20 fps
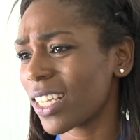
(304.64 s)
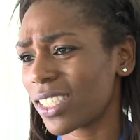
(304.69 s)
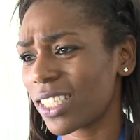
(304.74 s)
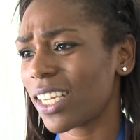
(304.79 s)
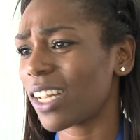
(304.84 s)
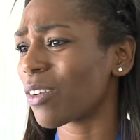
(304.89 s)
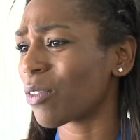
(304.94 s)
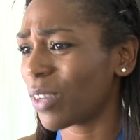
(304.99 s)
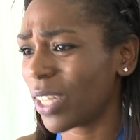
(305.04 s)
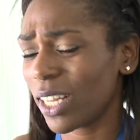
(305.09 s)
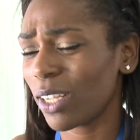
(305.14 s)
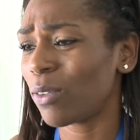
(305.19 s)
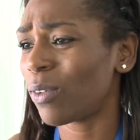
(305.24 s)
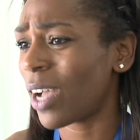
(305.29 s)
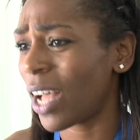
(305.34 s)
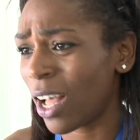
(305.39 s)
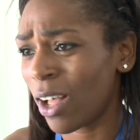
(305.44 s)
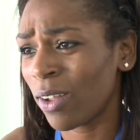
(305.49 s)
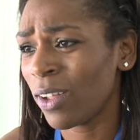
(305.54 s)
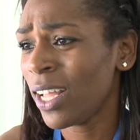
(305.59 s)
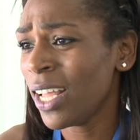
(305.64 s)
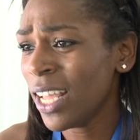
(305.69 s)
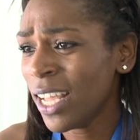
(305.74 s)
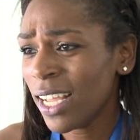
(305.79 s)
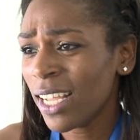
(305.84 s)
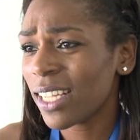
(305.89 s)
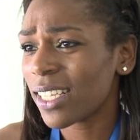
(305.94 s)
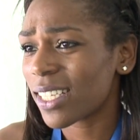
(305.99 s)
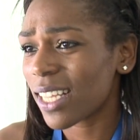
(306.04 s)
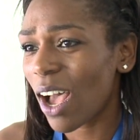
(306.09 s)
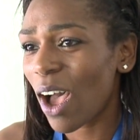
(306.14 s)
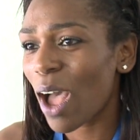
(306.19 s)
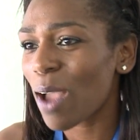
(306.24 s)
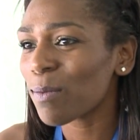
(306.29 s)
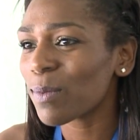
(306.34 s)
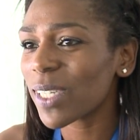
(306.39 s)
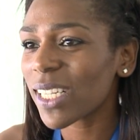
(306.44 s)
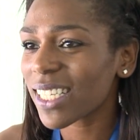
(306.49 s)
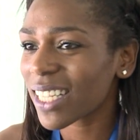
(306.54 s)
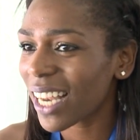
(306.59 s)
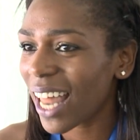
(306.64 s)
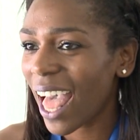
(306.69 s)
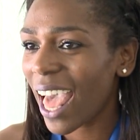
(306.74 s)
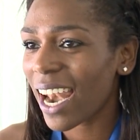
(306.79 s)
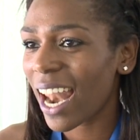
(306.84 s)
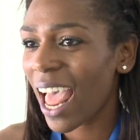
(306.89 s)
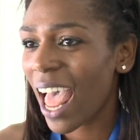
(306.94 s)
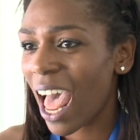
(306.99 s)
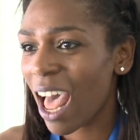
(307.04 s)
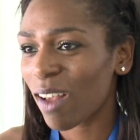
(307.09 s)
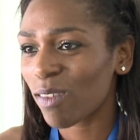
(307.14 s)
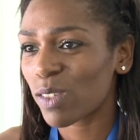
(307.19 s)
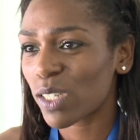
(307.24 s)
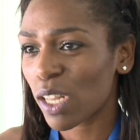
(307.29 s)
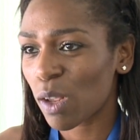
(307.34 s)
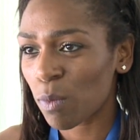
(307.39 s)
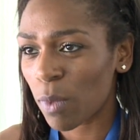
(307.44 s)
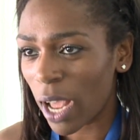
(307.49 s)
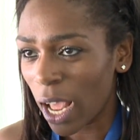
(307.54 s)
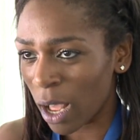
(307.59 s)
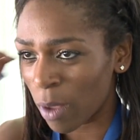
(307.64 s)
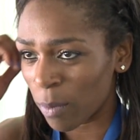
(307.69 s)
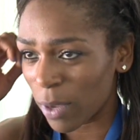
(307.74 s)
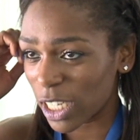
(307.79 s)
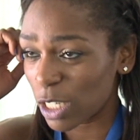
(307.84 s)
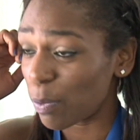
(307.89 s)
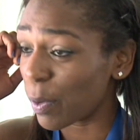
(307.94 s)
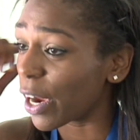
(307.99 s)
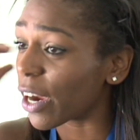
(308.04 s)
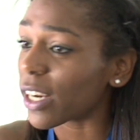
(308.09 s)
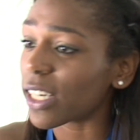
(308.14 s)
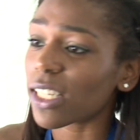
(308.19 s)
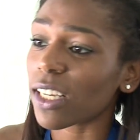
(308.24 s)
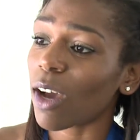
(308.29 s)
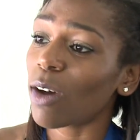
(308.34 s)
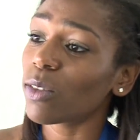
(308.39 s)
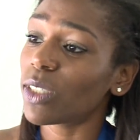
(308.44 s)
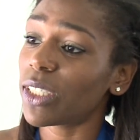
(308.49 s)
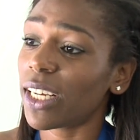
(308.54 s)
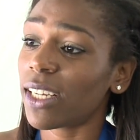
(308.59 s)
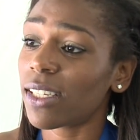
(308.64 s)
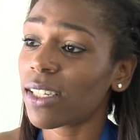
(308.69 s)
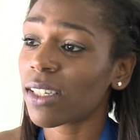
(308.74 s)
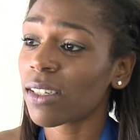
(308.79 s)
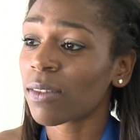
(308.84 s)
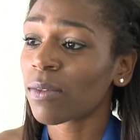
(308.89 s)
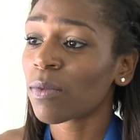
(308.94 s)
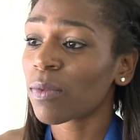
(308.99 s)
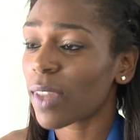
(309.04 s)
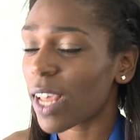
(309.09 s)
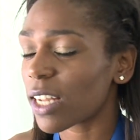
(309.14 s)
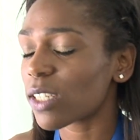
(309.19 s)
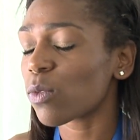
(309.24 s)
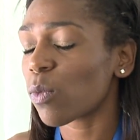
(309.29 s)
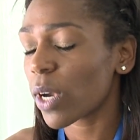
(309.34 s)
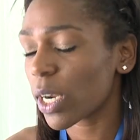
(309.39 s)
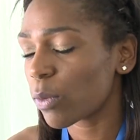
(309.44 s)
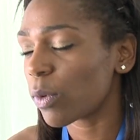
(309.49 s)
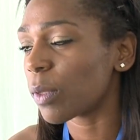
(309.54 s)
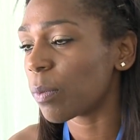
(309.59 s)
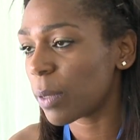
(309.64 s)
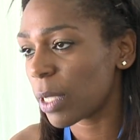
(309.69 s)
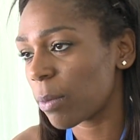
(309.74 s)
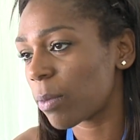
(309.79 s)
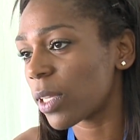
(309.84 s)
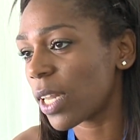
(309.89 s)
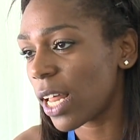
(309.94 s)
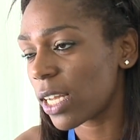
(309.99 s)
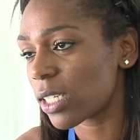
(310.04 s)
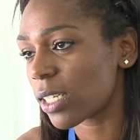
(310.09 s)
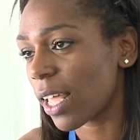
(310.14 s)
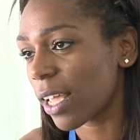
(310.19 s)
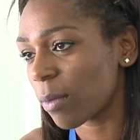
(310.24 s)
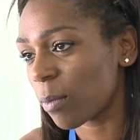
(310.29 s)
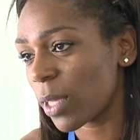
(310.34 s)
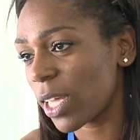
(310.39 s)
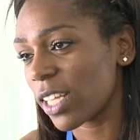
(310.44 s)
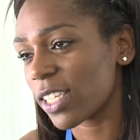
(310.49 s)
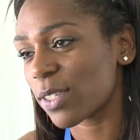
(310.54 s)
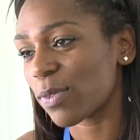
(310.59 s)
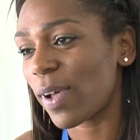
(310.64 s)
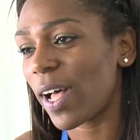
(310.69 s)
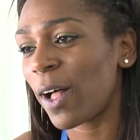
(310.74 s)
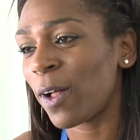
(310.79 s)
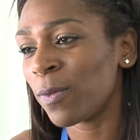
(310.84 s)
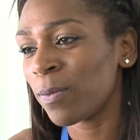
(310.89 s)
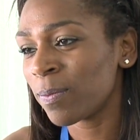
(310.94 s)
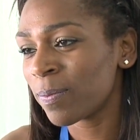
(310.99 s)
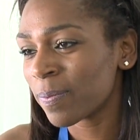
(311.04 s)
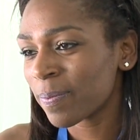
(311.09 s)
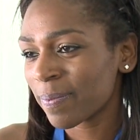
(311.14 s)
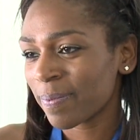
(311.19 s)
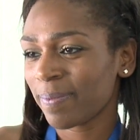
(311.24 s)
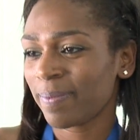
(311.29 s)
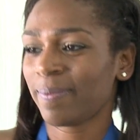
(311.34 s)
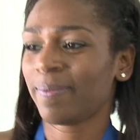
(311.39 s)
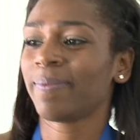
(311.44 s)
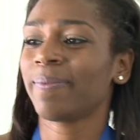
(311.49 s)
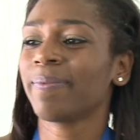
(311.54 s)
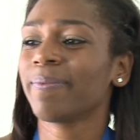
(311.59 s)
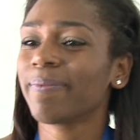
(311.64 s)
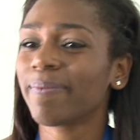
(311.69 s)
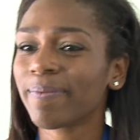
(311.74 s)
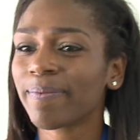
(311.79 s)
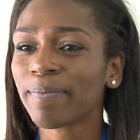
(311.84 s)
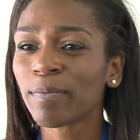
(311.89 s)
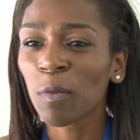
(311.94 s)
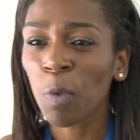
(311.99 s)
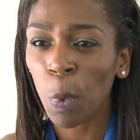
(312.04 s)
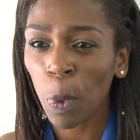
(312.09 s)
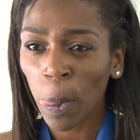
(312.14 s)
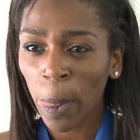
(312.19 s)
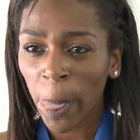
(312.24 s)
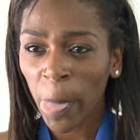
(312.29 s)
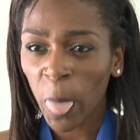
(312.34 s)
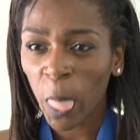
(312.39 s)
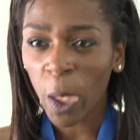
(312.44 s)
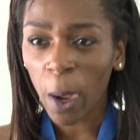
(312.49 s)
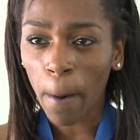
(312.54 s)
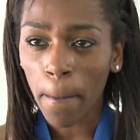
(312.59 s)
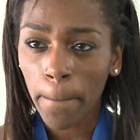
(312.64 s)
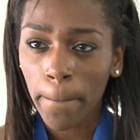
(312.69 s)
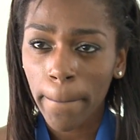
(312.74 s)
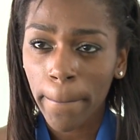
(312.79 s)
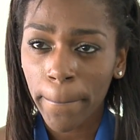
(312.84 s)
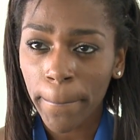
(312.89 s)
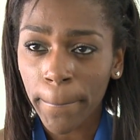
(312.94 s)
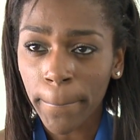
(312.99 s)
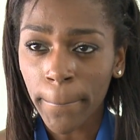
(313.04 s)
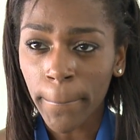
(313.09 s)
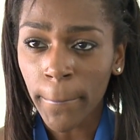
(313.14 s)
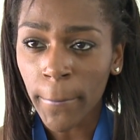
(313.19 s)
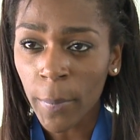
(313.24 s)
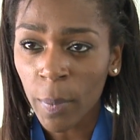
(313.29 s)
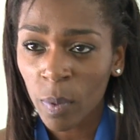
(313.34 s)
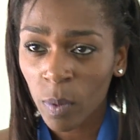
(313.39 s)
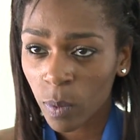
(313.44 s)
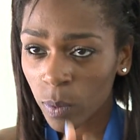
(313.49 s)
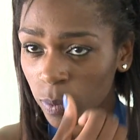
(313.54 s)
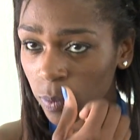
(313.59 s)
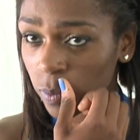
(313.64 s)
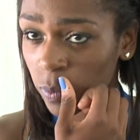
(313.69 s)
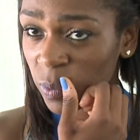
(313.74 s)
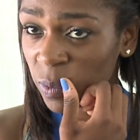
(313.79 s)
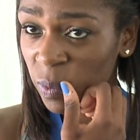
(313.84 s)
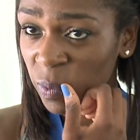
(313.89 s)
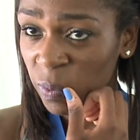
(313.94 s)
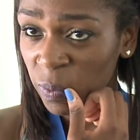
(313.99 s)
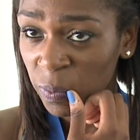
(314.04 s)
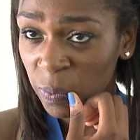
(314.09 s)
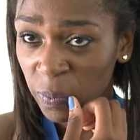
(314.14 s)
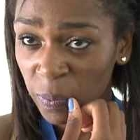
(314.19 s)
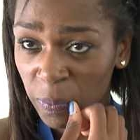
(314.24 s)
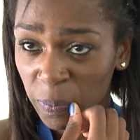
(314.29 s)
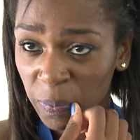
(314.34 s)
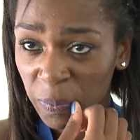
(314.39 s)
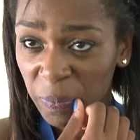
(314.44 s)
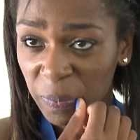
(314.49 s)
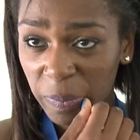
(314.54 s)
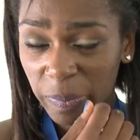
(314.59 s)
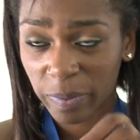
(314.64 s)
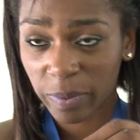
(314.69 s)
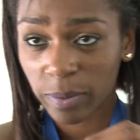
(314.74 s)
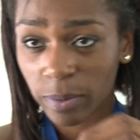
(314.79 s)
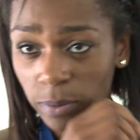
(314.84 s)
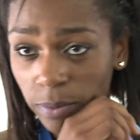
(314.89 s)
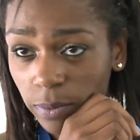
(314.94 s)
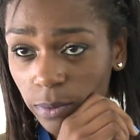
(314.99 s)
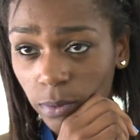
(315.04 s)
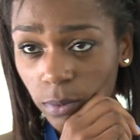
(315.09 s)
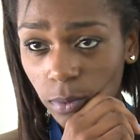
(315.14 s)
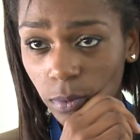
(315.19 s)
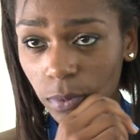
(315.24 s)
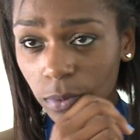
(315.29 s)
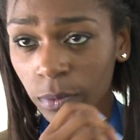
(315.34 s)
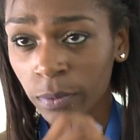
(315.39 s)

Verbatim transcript: She did really well. So I'm just glad I have some um, experienced coaches that's work with people that's like me as well. Who've been some people here that help bridge bridge the